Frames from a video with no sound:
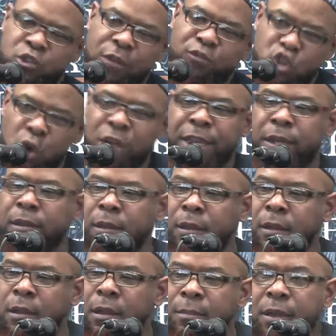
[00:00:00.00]
of Jordan.
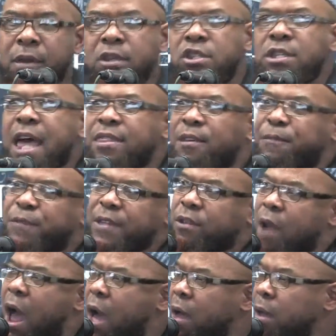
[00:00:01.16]
Because she's on the
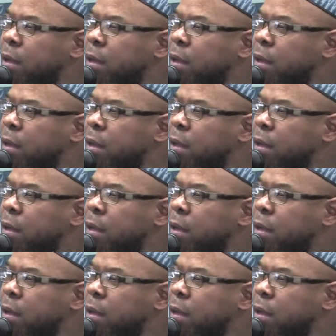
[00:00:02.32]
fitrah.